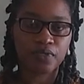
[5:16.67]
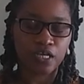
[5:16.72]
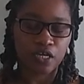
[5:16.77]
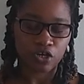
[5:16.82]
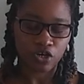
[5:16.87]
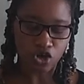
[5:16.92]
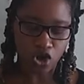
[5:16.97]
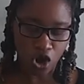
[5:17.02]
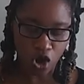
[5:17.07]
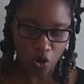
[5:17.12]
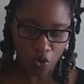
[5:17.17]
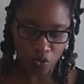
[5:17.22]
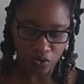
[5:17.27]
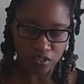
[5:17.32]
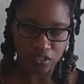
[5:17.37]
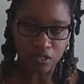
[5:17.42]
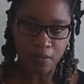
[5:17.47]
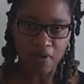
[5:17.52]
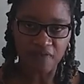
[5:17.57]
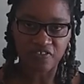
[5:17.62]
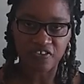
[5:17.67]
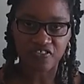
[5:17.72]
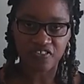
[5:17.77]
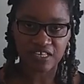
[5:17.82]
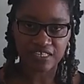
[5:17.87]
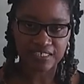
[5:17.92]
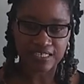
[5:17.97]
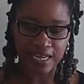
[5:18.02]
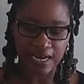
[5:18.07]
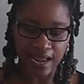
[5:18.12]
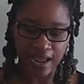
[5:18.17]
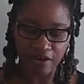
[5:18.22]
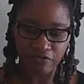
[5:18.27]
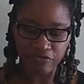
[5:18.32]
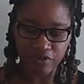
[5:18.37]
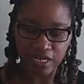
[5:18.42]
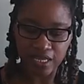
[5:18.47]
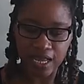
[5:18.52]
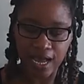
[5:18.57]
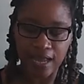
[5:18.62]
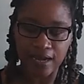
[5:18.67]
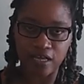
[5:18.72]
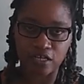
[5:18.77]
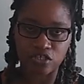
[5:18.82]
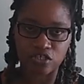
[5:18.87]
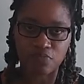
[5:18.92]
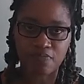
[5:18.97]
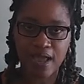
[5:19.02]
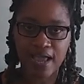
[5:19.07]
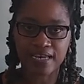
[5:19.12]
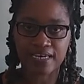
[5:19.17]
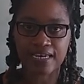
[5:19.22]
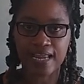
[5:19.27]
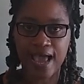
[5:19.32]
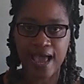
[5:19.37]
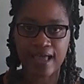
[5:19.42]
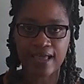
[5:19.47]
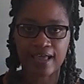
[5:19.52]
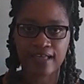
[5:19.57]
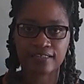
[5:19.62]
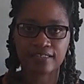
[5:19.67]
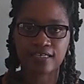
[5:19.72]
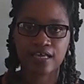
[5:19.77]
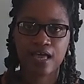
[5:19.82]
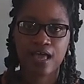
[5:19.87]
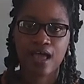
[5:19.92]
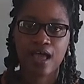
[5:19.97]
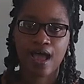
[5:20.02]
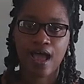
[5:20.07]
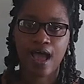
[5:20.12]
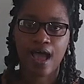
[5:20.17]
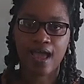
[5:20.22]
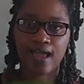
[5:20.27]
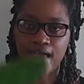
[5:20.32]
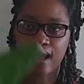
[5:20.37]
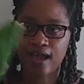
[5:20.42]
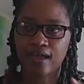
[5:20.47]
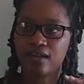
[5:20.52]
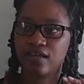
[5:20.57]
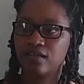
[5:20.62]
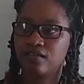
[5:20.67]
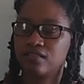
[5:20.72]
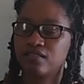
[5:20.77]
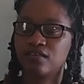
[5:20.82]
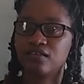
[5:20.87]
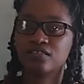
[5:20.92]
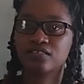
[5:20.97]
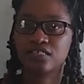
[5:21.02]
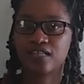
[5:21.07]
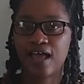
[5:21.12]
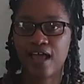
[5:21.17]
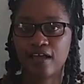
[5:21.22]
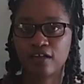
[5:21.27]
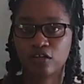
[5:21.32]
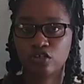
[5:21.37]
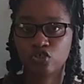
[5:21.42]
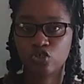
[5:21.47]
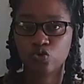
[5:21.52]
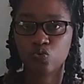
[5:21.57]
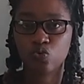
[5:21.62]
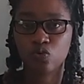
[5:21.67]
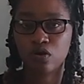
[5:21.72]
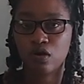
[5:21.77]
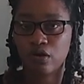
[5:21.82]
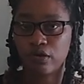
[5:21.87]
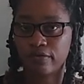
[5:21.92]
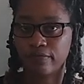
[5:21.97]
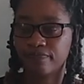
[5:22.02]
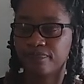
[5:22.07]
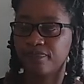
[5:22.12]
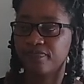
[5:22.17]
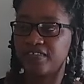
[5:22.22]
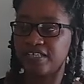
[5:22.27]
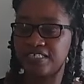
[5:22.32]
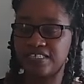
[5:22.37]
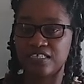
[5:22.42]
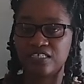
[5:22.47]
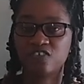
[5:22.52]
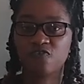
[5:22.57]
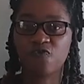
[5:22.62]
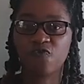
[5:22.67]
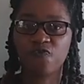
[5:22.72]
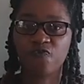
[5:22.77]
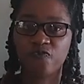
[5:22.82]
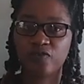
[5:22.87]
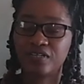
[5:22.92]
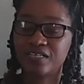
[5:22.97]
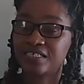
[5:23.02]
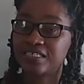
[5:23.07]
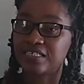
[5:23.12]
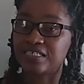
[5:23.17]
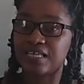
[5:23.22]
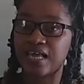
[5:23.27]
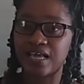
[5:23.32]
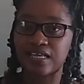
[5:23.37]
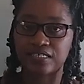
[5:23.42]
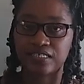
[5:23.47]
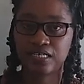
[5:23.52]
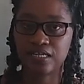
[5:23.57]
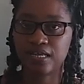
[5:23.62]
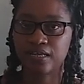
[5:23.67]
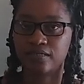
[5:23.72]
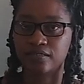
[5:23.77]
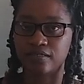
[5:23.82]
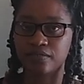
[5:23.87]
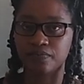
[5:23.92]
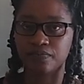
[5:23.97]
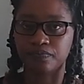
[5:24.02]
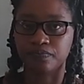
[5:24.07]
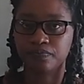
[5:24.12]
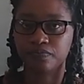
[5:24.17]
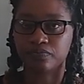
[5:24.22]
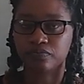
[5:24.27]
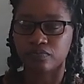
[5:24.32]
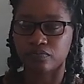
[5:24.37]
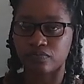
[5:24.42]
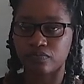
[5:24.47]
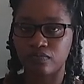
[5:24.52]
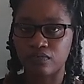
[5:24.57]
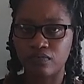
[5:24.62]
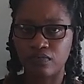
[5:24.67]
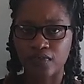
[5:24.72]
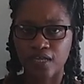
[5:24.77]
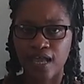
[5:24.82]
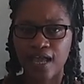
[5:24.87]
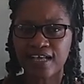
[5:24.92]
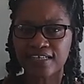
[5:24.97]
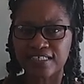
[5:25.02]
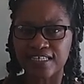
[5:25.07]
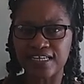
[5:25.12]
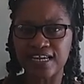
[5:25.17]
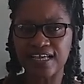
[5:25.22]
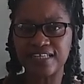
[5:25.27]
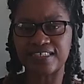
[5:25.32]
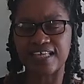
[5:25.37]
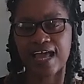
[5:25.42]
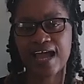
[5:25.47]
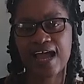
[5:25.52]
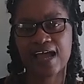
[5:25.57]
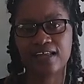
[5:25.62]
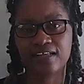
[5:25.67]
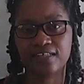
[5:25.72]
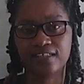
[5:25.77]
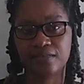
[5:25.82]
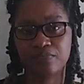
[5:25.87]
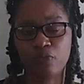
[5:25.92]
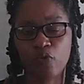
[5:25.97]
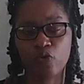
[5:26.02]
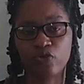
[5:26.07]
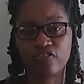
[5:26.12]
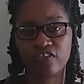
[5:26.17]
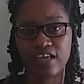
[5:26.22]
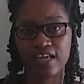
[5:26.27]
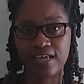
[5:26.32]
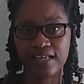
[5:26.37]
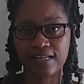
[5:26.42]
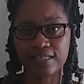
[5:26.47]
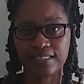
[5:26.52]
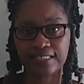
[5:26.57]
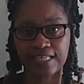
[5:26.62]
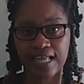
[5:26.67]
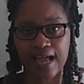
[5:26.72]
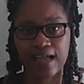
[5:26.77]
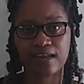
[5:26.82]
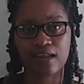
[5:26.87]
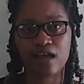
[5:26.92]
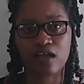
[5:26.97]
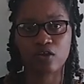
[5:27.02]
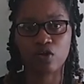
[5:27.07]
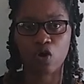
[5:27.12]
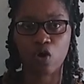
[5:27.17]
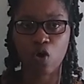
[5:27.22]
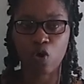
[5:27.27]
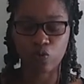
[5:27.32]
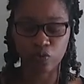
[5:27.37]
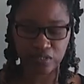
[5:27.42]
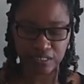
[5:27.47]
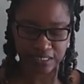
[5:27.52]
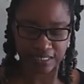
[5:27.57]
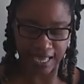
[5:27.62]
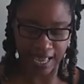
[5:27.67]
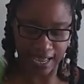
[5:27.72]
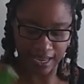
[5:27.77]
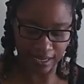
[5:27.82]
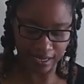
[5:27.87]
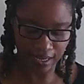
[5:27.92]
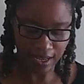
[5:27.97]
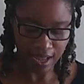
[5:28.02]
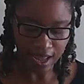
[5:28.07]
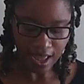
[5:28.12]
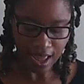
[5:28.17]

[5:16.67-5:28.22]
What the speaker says: Now, some of the things that I really added to my diet, I added things like the tuna. This is excellent. Excellent, I added it both inside and outside.